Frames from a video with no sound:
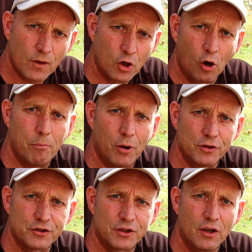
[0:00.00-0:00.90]

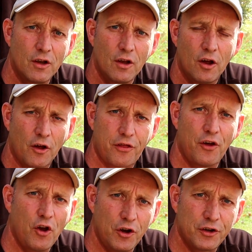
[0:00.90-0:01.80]
compost, a
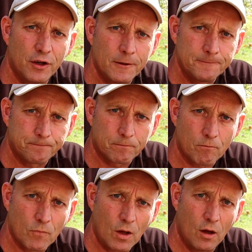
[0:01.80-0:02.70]
third
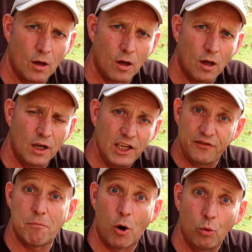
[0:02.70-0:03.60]

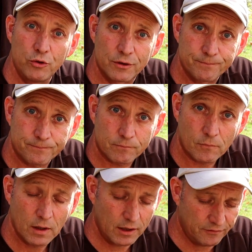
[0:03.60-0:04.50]
leaf mould,
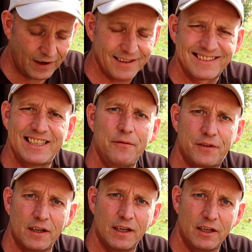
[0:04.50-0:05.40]
in fact
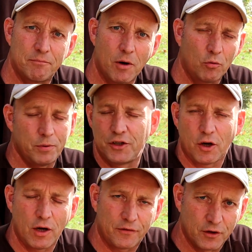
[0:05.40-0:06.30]
sieved leaf mould, but you
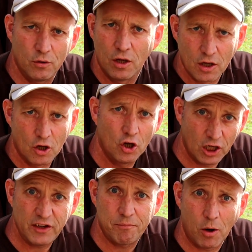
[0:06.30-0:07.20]
don't have to.
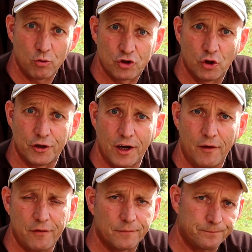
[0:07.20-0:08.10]
Leaf mould's good
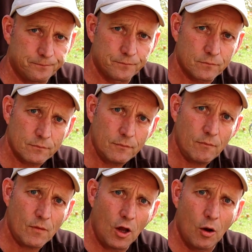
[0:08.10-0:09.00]
enough,
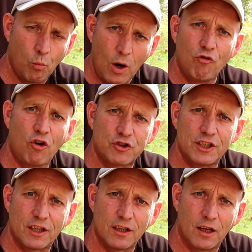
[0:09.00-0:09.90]
well
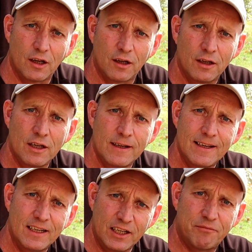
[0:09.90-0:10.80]
rotted
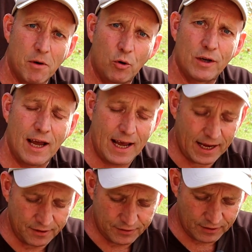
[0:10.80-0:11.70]
leaf mould,
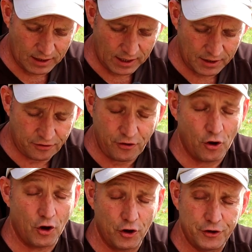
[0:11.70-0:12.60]
and a
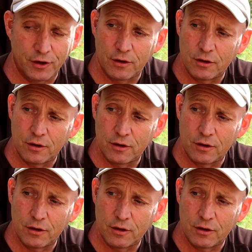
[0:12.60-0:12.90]
third